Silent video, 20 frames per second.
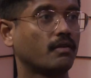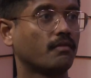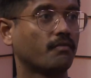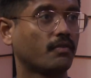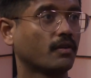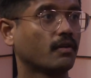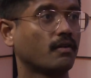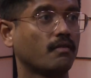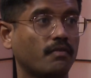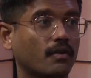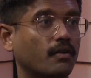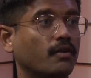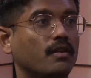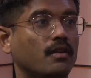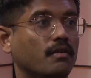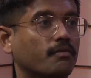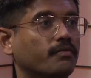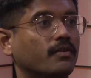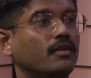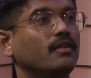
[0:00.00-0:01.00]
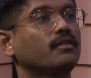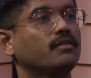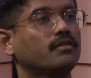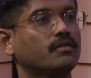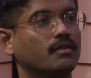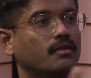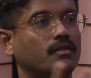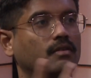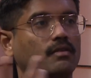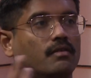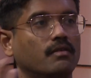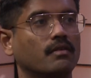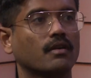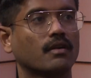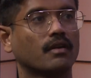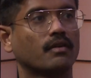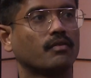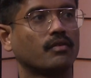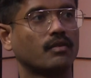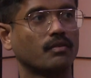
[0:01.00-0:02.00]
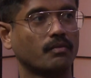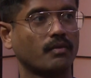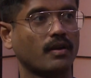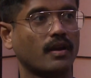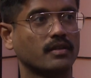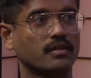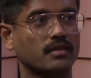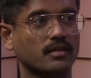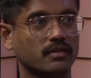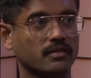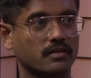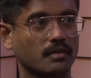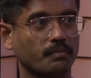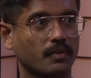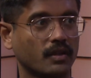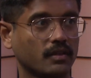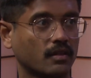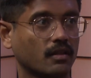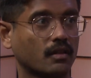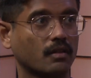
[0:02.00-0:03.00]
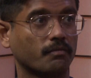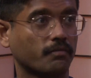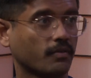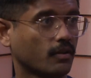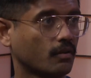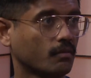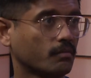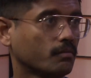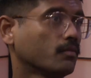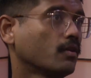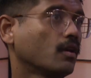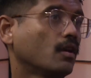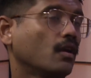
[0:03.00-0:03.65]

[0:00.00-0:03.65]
very, very different to the way she's depicted in the film.